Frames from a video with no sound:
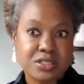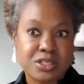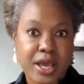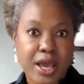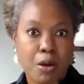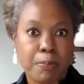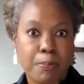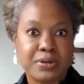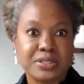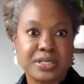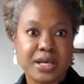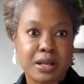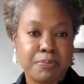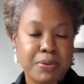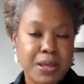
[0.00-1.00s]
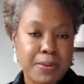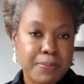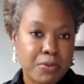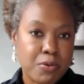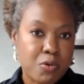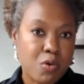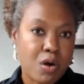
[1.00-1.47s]
to help protect
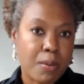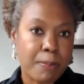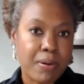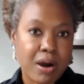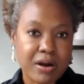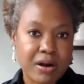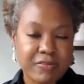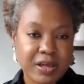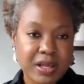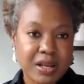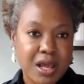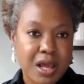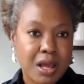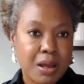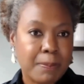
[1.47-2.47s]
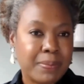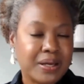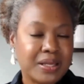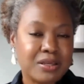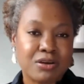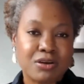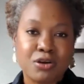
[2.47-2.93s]
people who are part of it.
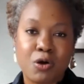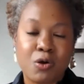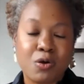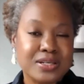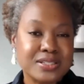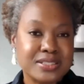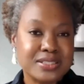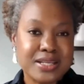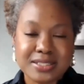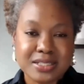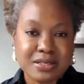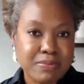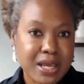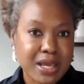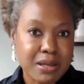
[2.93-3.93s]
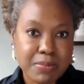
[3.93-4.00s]
But your goal is not to